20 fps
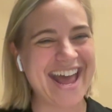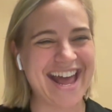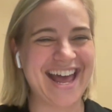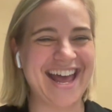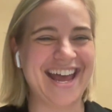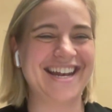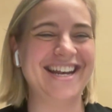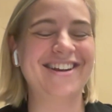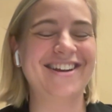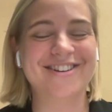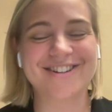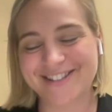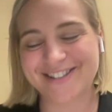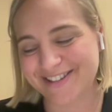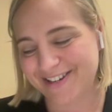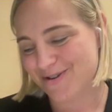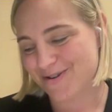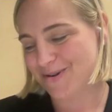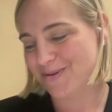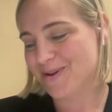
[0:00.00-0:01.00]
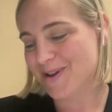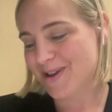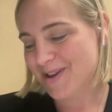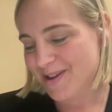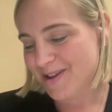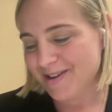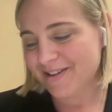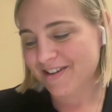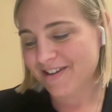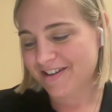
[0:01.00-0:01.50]
And here's,
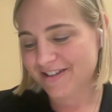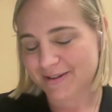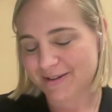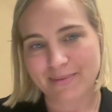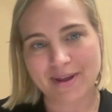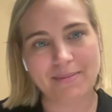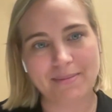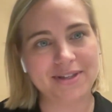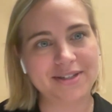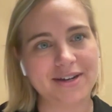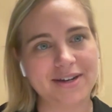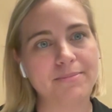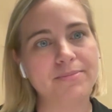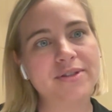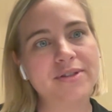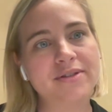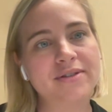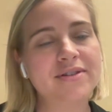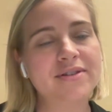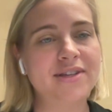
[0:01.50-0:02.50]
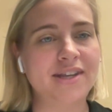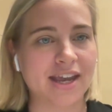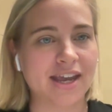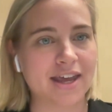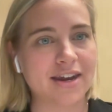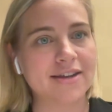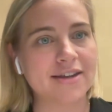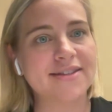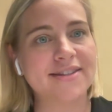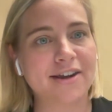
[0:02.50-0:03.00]
some baby steps to get
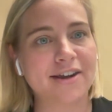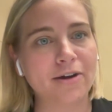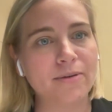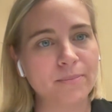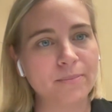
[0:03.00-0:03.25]
us there.